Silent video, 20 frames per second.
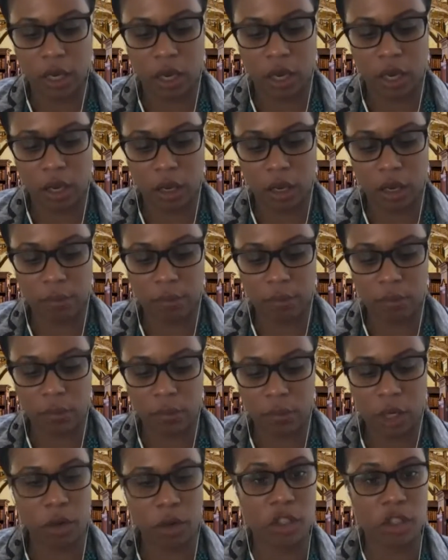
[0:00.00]

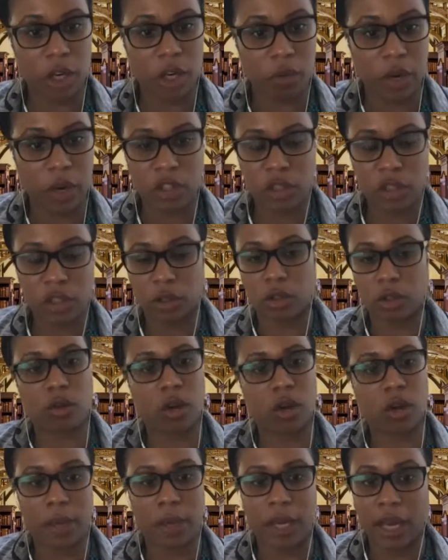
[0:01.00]
intergenerational
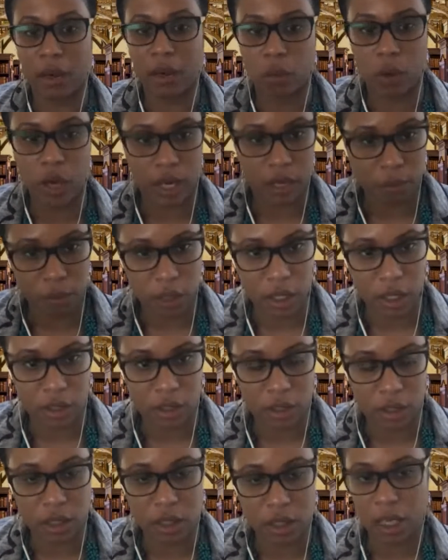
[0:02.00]
trauma and what it
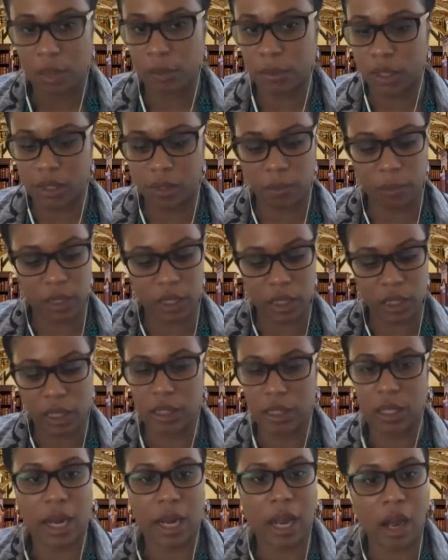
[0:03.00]
means to claim
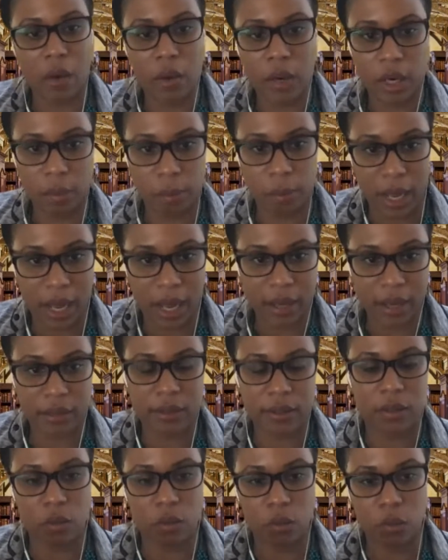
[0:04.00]
disabilities and how it
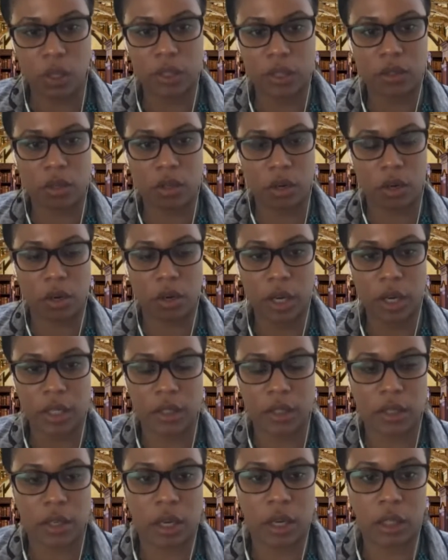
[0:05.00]
impacts one's current